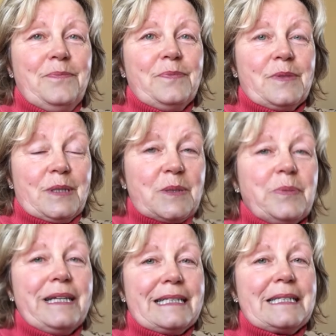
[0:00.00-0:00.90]
to
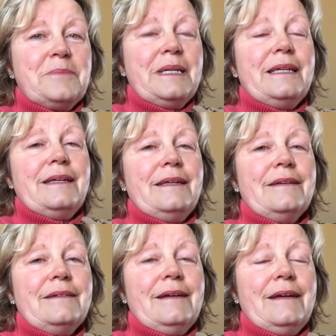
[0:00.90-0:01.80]
speak to me,
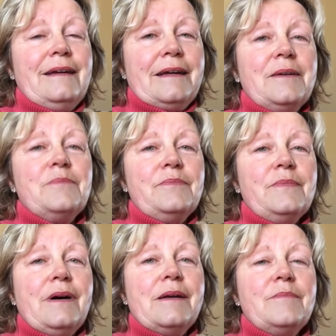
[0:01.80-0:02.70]
and
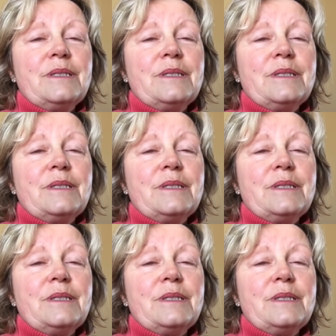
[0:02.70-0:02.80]
I'm